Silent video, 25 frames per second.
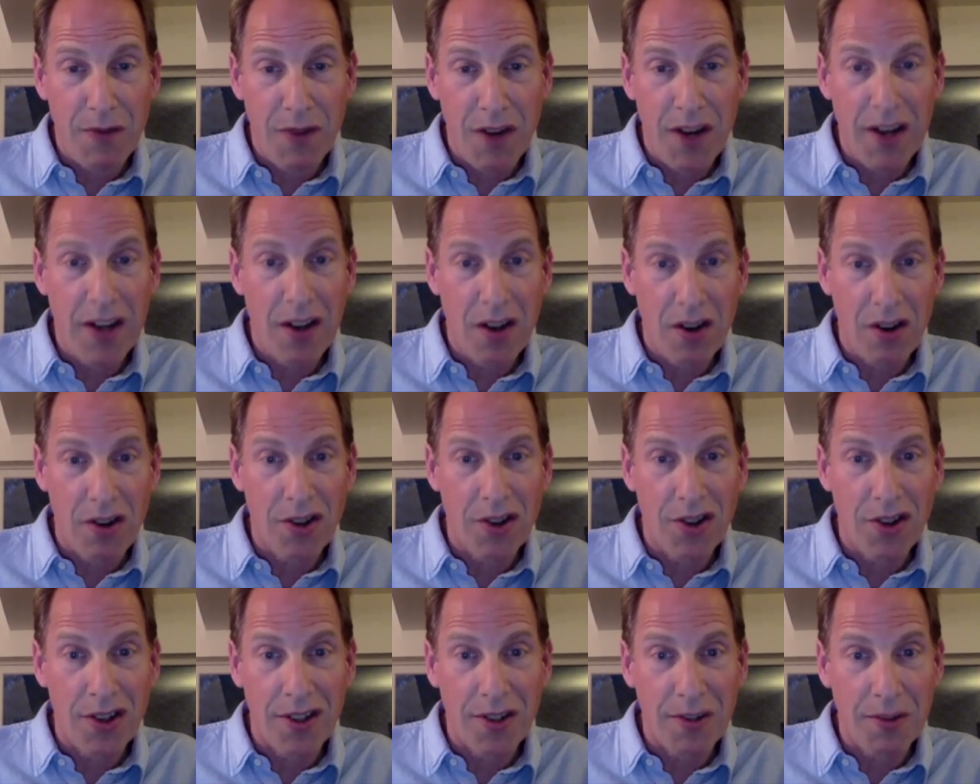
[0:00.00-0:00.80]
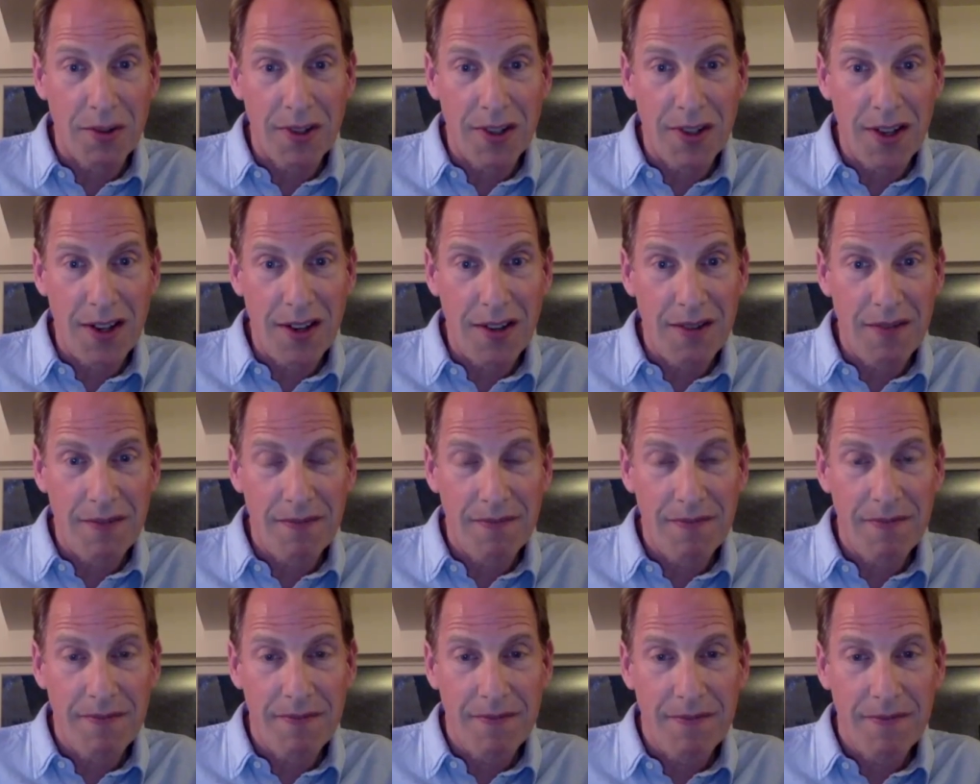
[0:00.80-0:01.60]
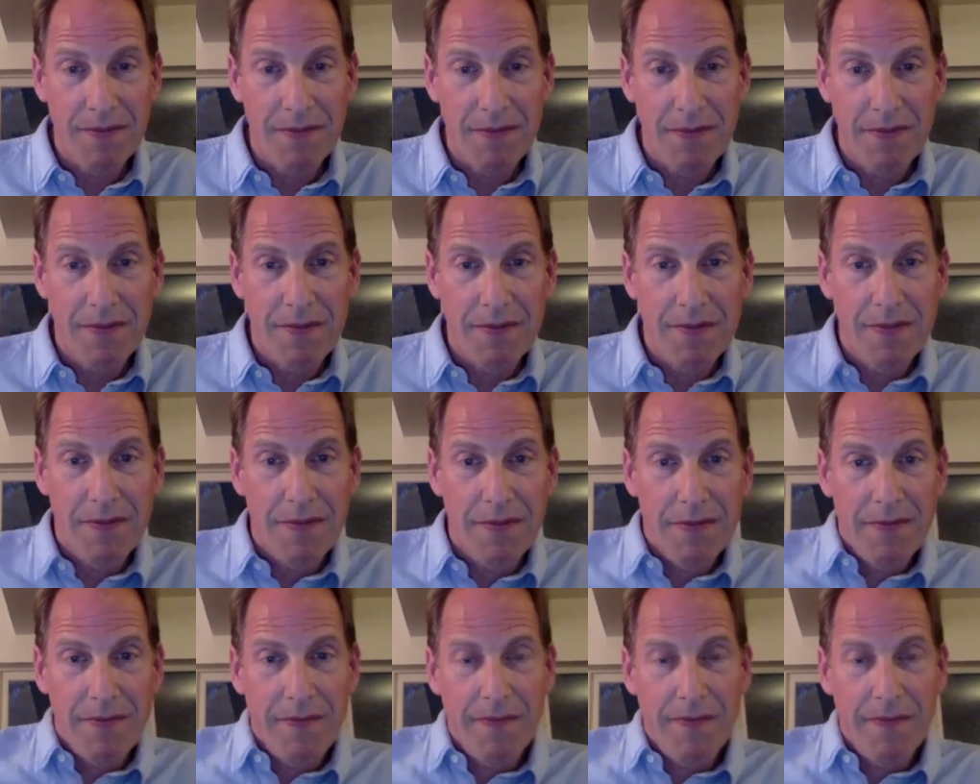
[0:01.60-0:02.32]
It was very conscious, wasn't it?